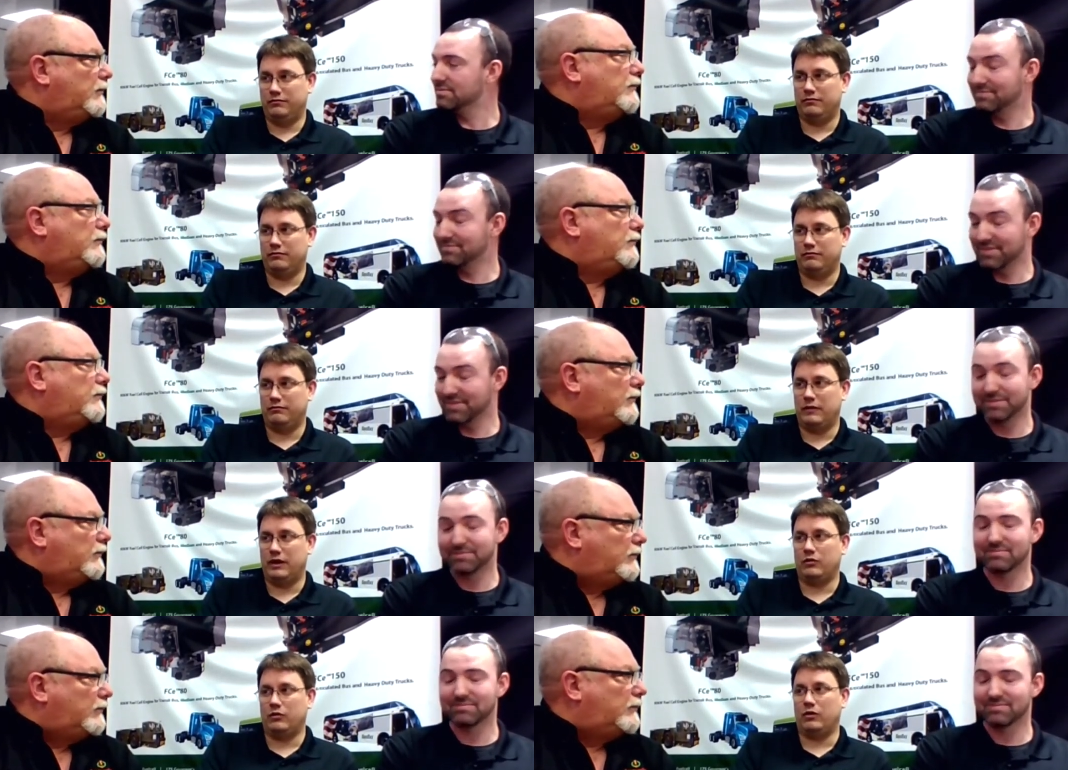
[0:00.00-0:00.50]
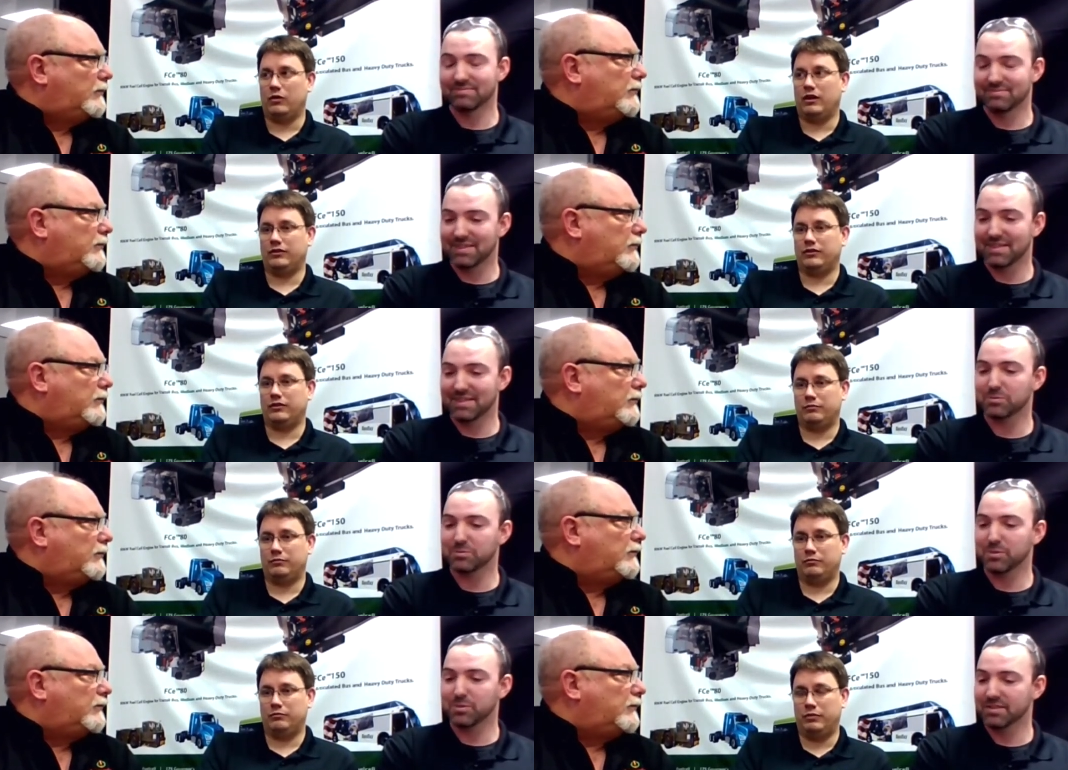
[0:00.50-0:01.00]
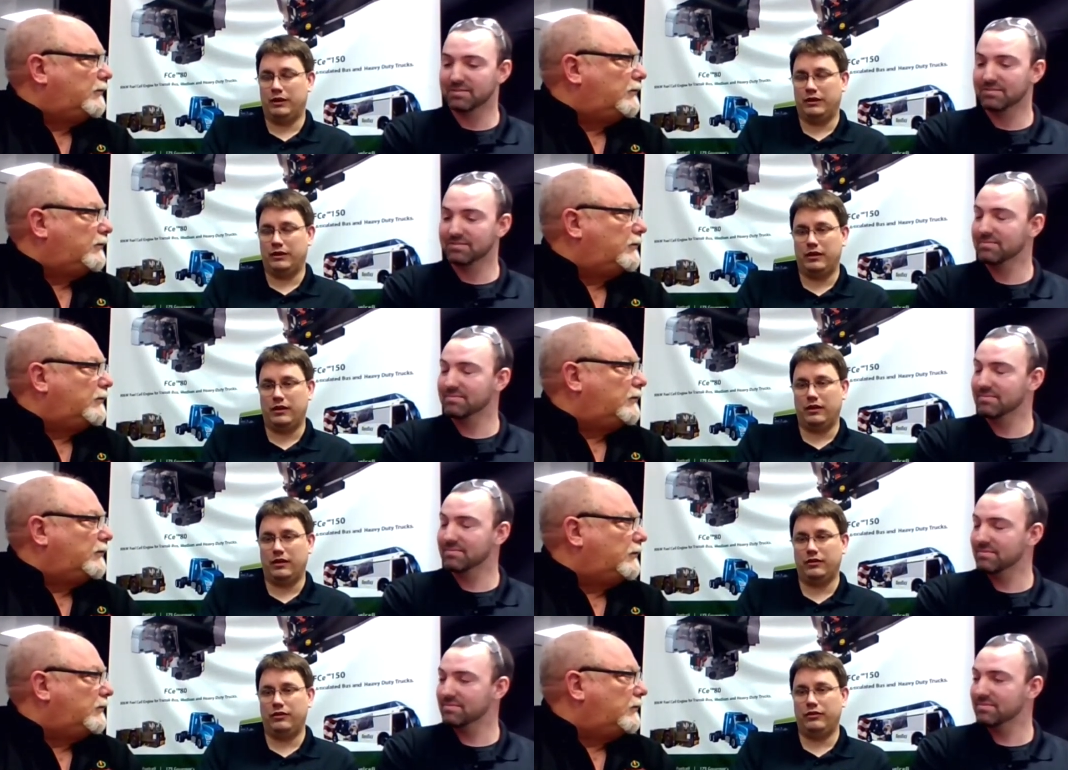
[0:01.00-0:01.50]
Speaker 1: Yeah, megawatts. That's but
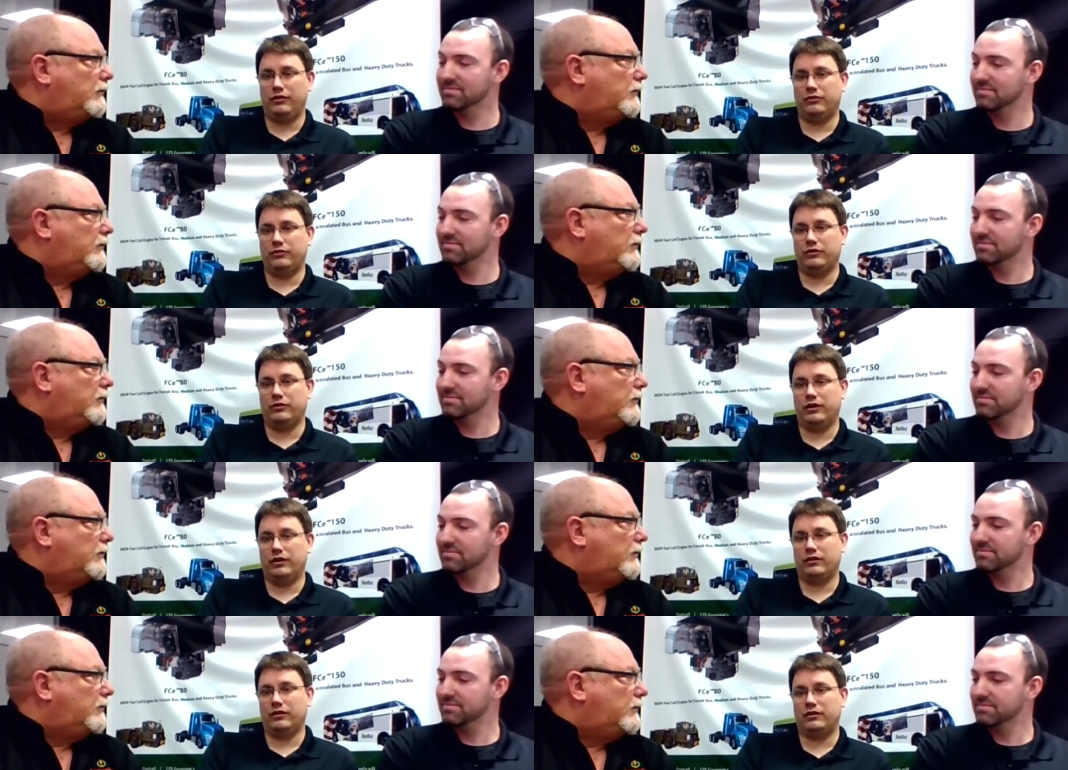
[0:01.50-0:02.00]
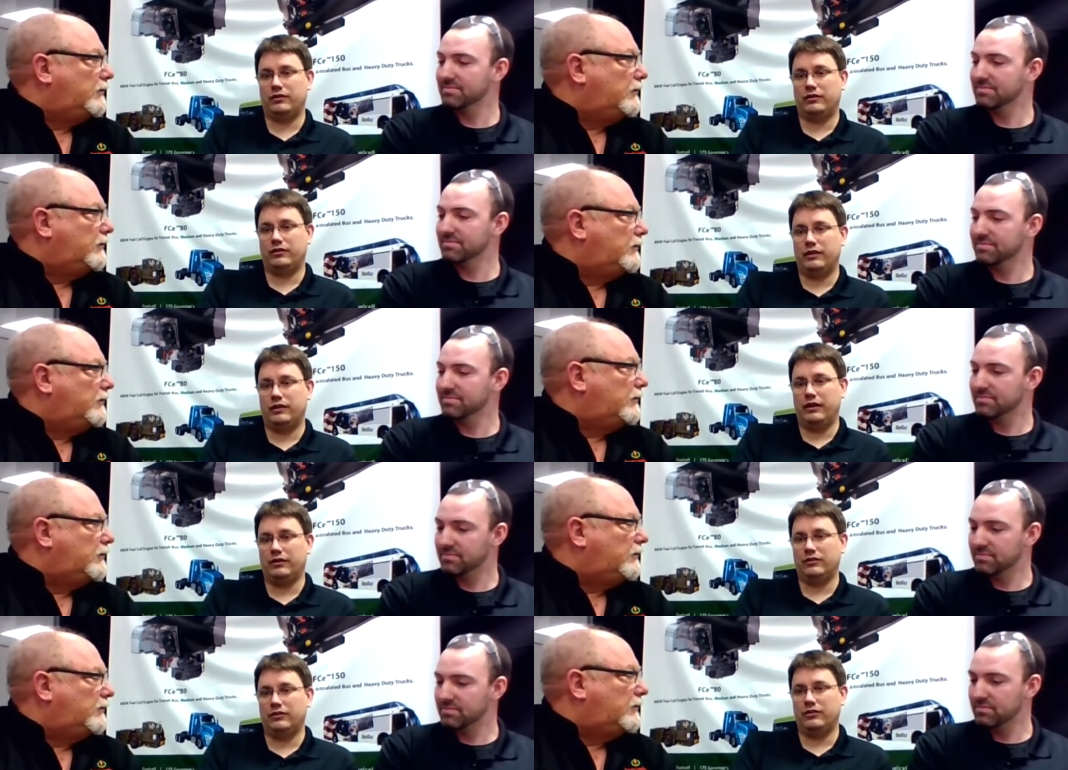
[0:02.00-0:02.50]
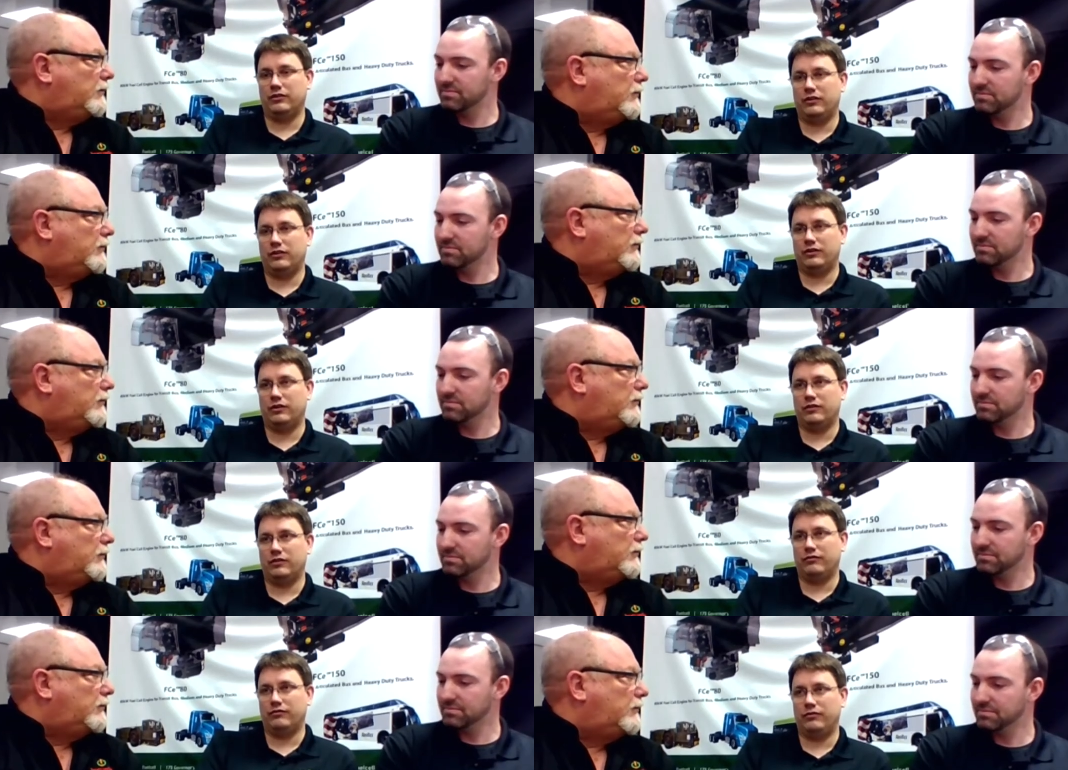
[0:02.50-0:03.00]
they're using They're they
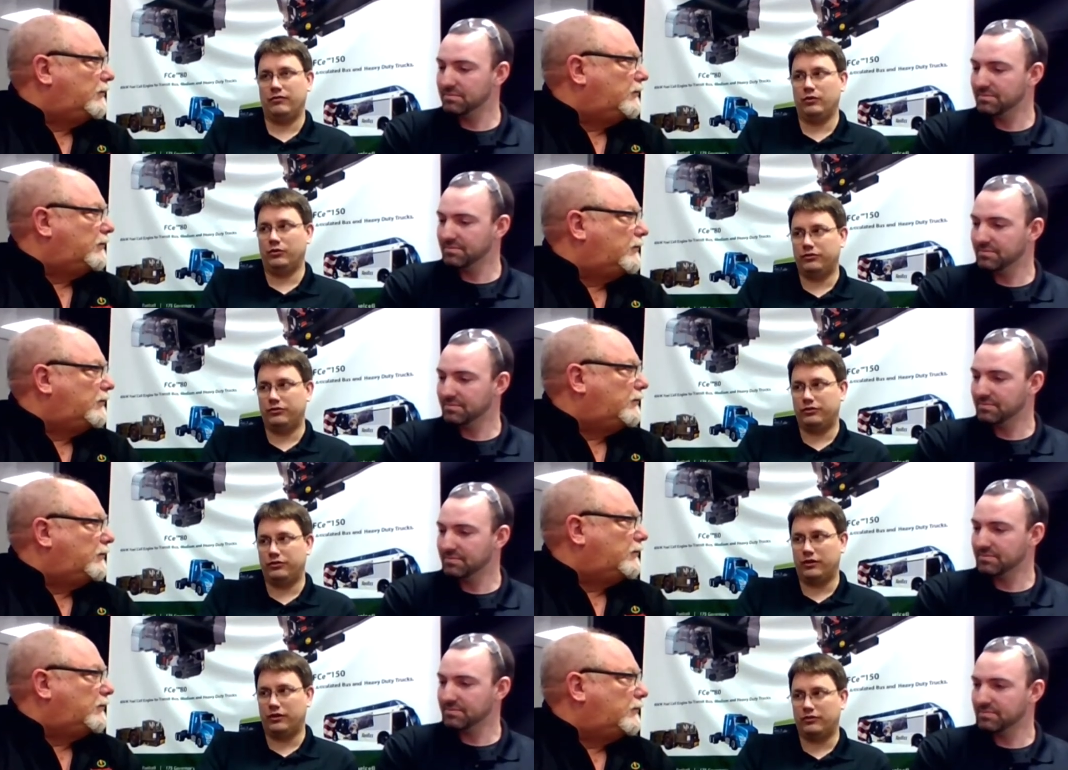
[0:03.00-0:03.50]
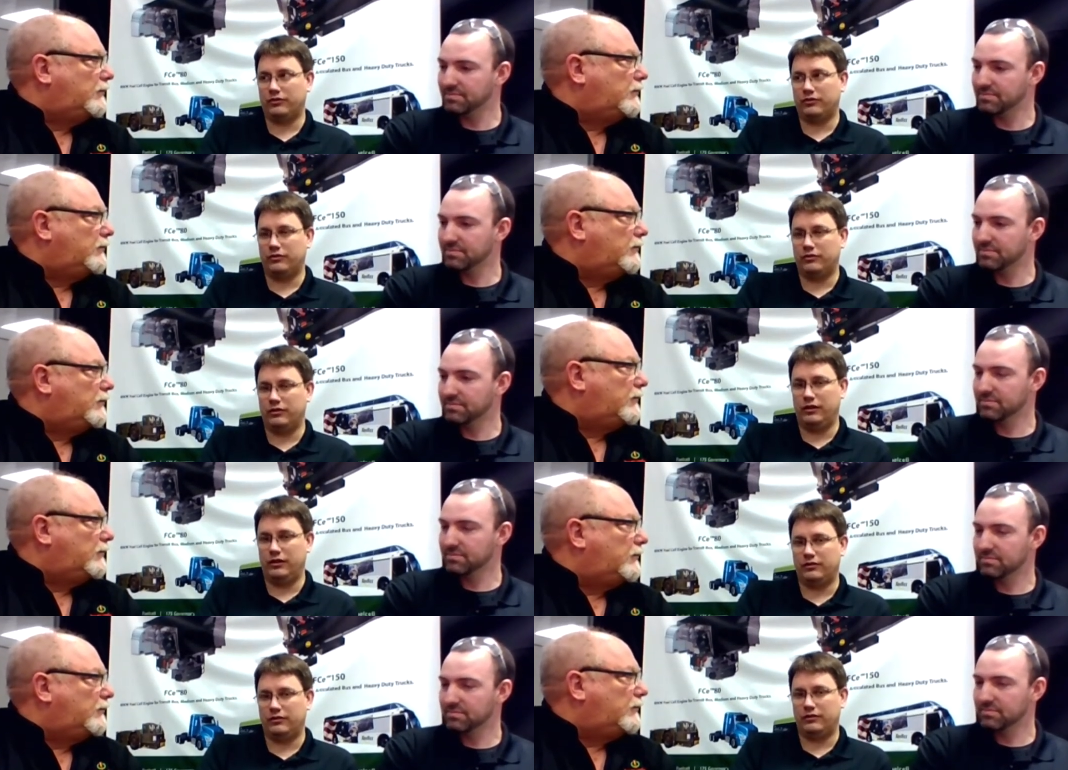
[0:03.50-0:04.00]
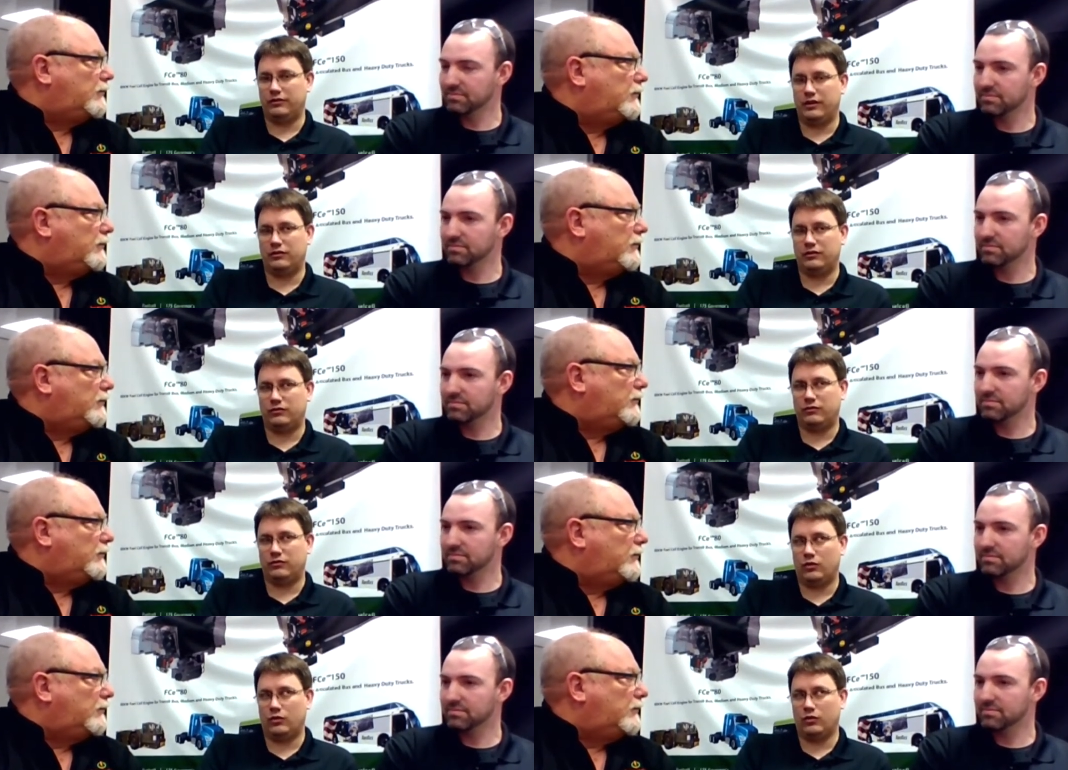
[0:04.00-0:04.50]
consider fuel cells these days
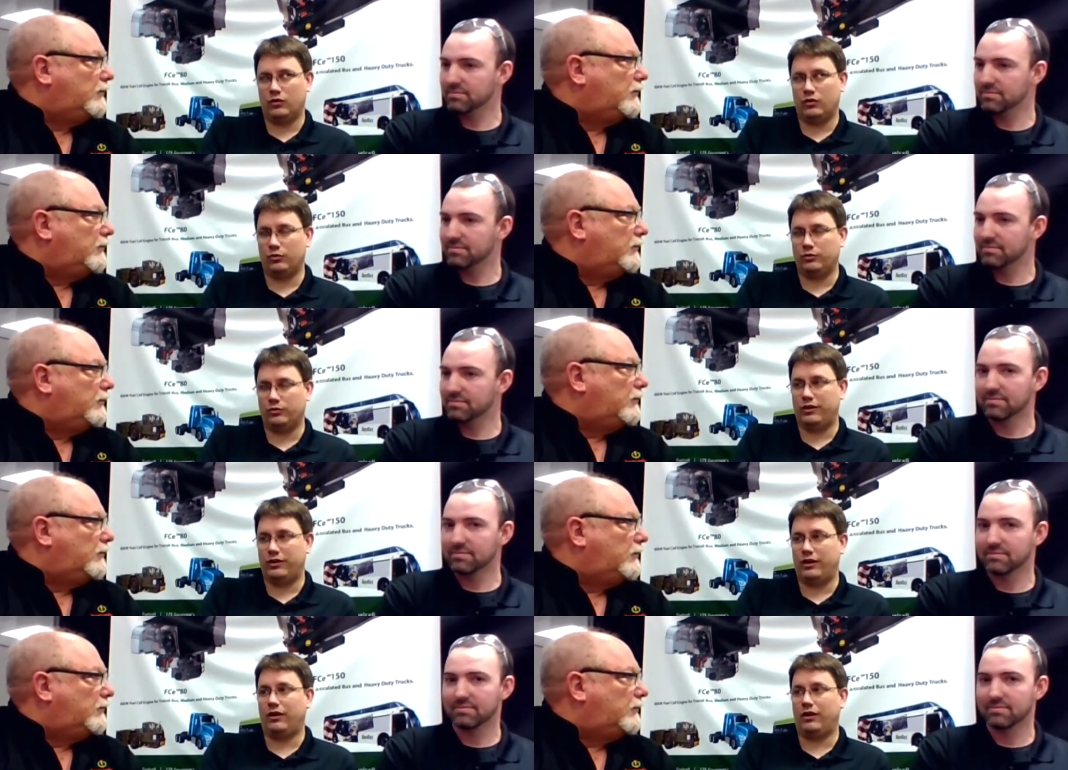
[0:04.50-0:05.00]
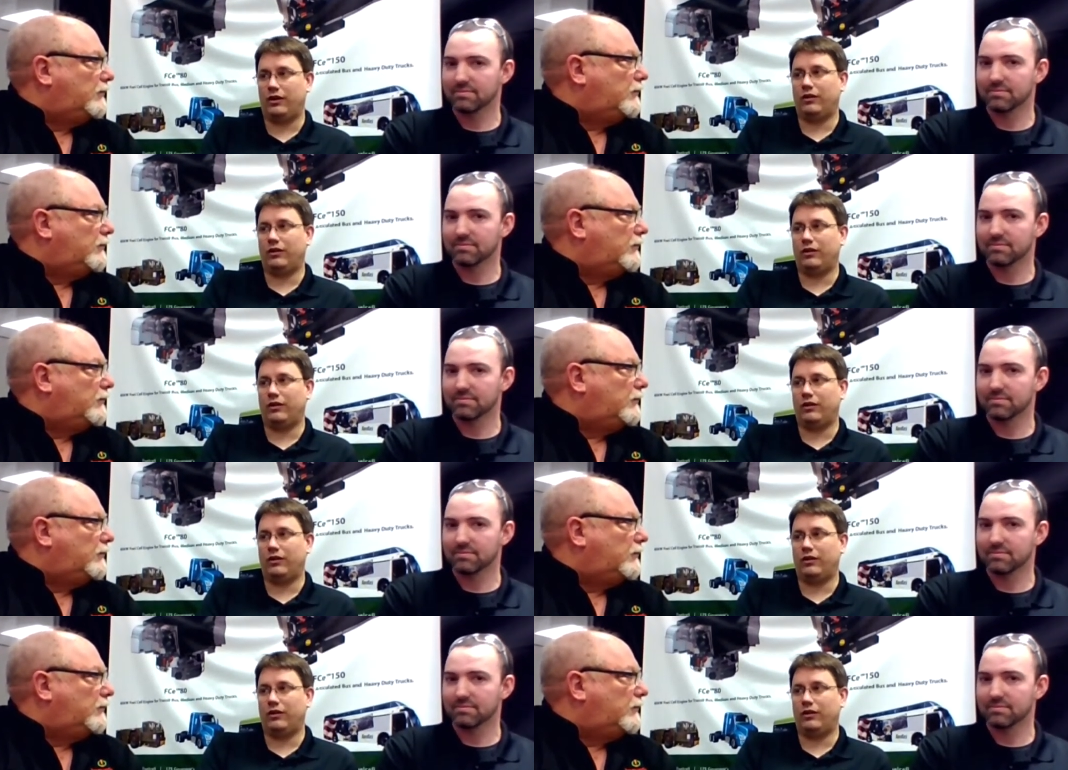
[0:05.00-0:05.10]
for hotel oh,